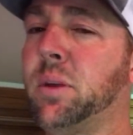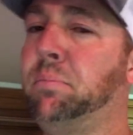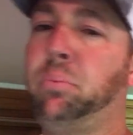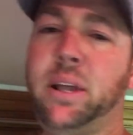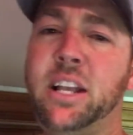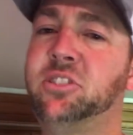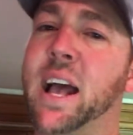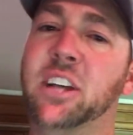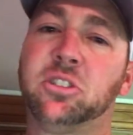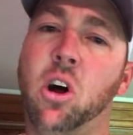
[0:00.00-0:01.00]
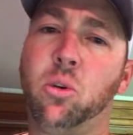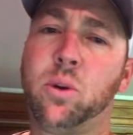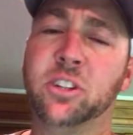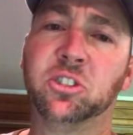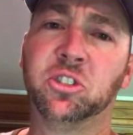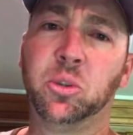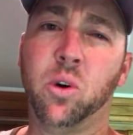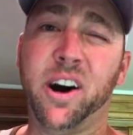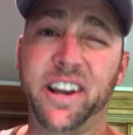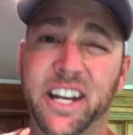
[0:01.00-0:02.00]
Please ask all the questions you
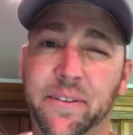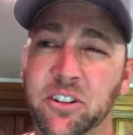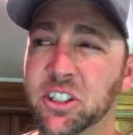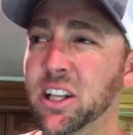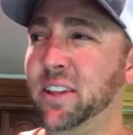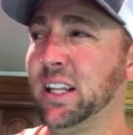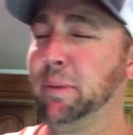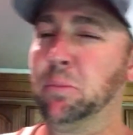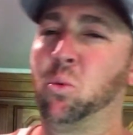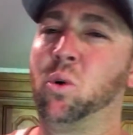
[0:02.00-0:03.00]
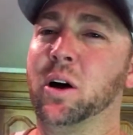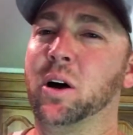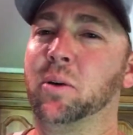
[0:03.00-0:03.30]
want, and if there's anything that people want